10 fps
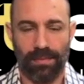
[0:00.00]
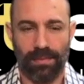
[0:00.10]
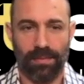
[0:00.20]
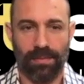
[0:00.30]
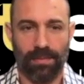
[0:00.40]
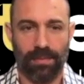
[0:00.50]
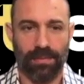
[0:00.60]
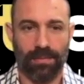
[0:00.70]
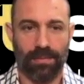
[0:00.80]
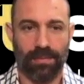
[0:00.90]

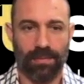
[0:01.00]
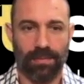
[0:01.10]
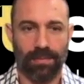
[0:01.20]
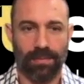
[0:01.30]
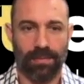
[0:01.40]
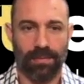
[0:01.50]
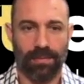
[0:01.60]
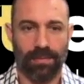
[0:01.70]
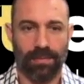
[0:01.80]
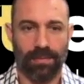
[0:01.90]

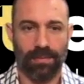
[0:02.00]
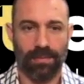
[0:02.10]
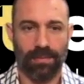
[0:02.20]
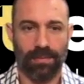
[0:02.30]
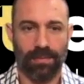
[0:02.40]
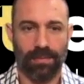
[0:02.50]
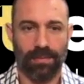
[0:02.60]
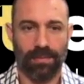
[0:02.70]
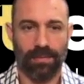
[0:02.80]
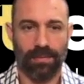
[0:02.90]

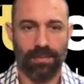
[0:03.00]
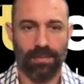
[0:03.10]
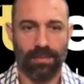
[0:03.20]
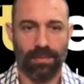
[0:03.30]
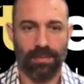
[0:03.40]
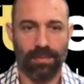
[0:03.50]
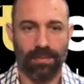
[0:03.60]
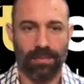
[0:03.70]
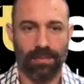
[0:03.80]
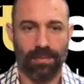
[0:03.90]

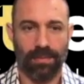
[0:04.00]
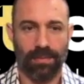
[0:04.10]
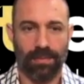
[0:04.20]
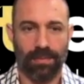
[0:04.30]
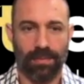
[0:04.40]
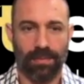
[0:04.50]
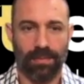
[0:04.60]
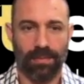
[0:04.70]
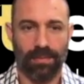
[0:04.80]
This person isn't speaking.